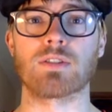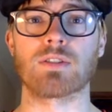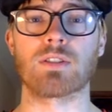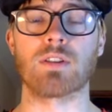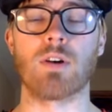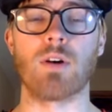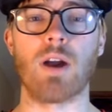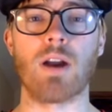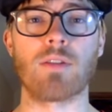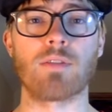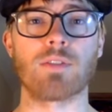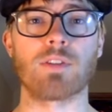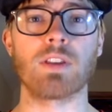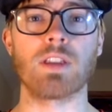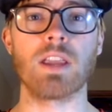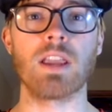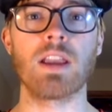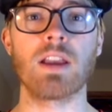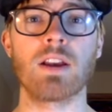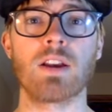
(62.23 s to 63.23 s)
So every
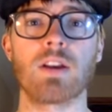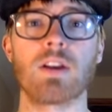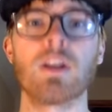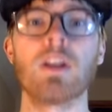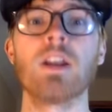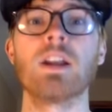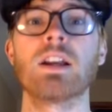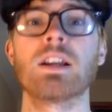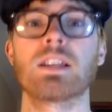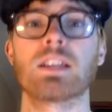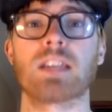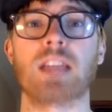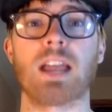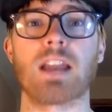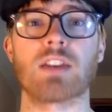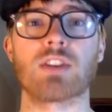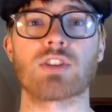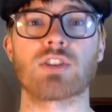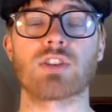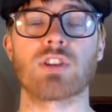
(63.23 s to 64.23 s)
year, to
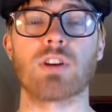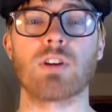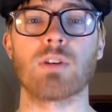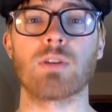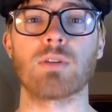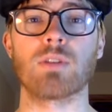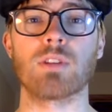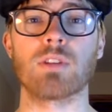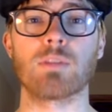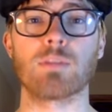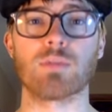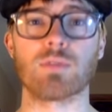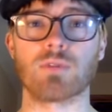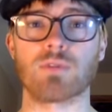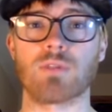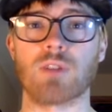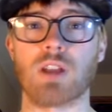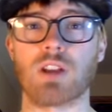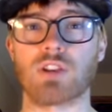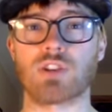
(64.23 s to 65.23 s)
kind of show the
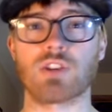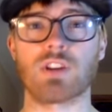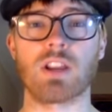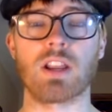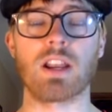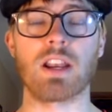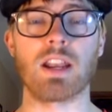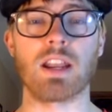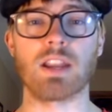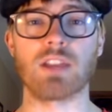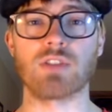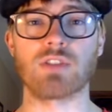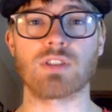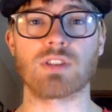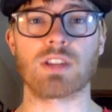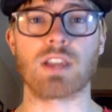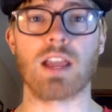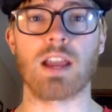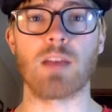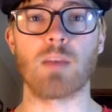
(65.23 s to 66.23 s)
progression and
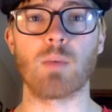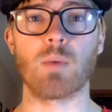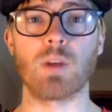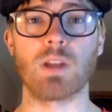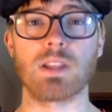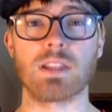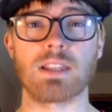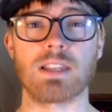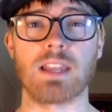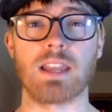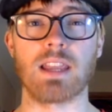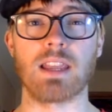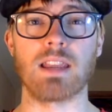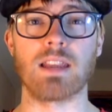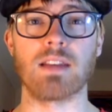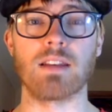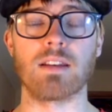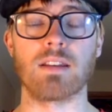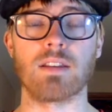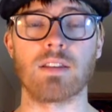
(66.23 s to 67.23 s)
just kind of what's
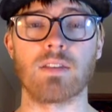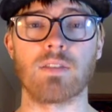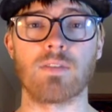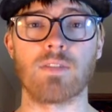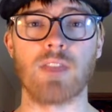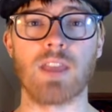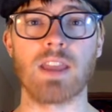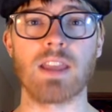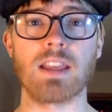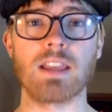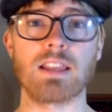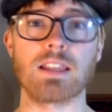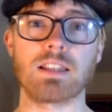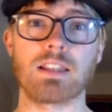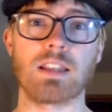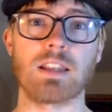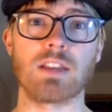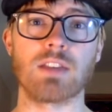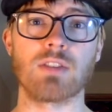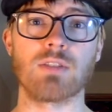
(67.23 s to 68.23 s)
in the phase,
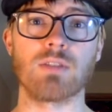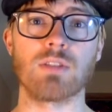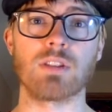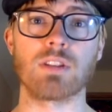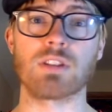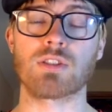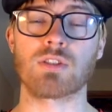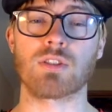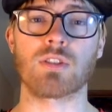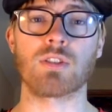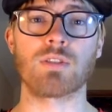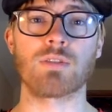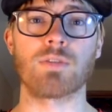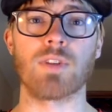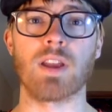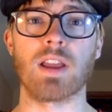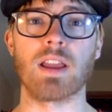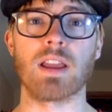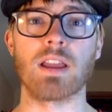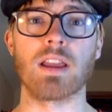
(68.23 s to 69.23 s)
they do this
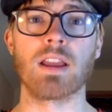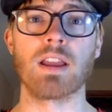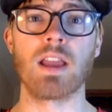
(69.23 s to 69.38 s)
survey